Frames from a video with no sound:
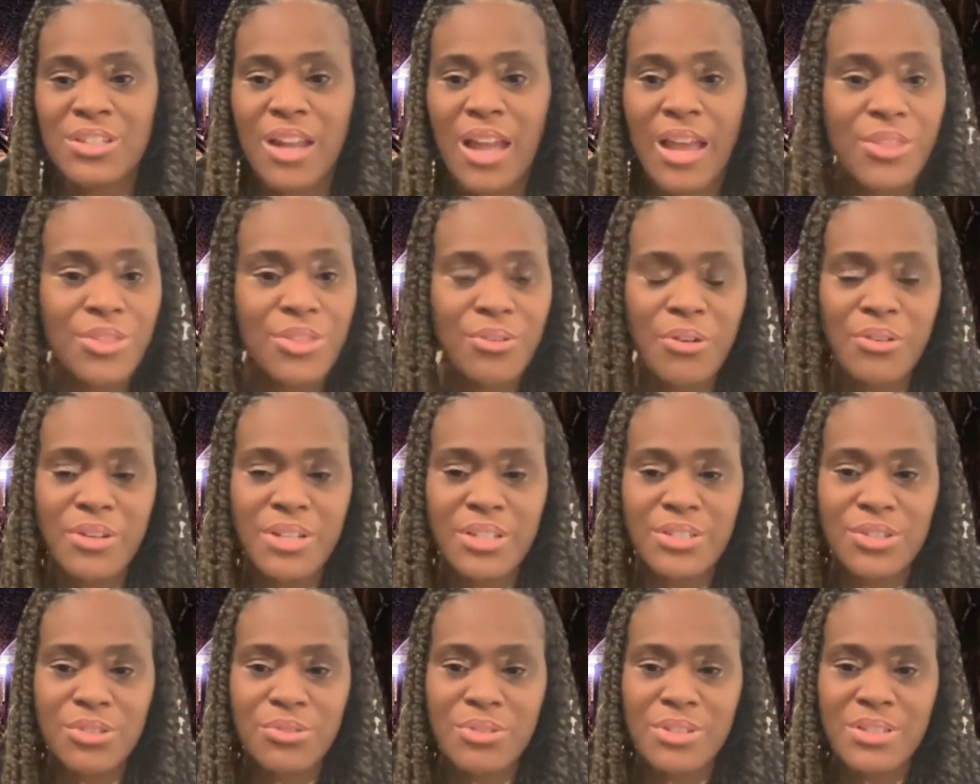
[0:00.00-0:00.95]
I throw it
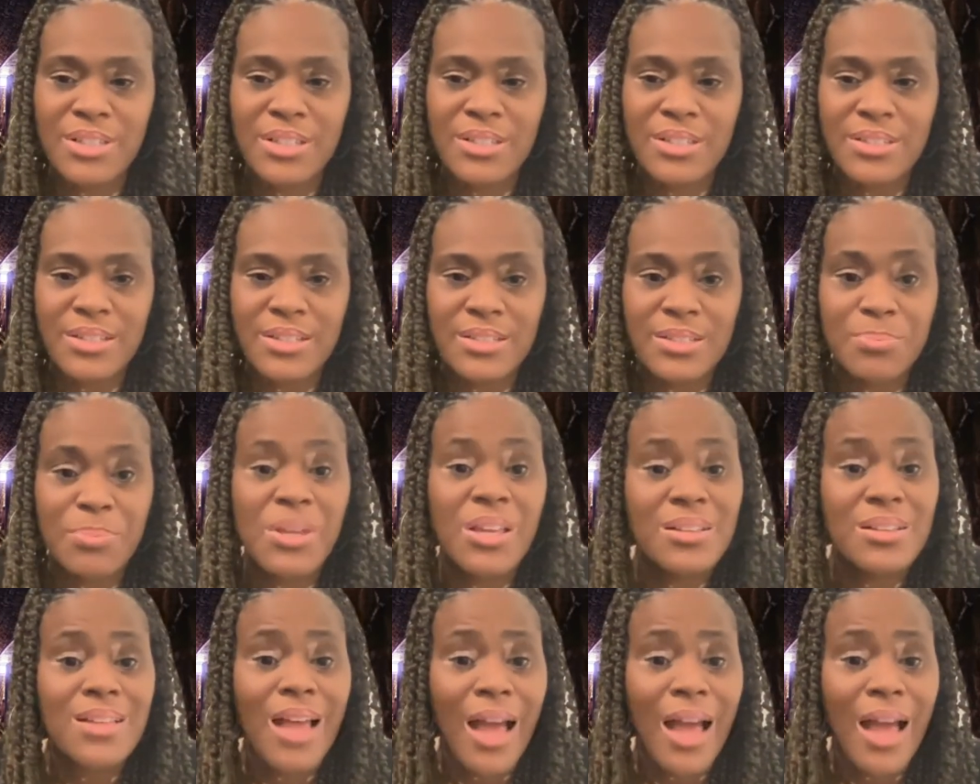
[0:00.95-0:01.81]
into existence because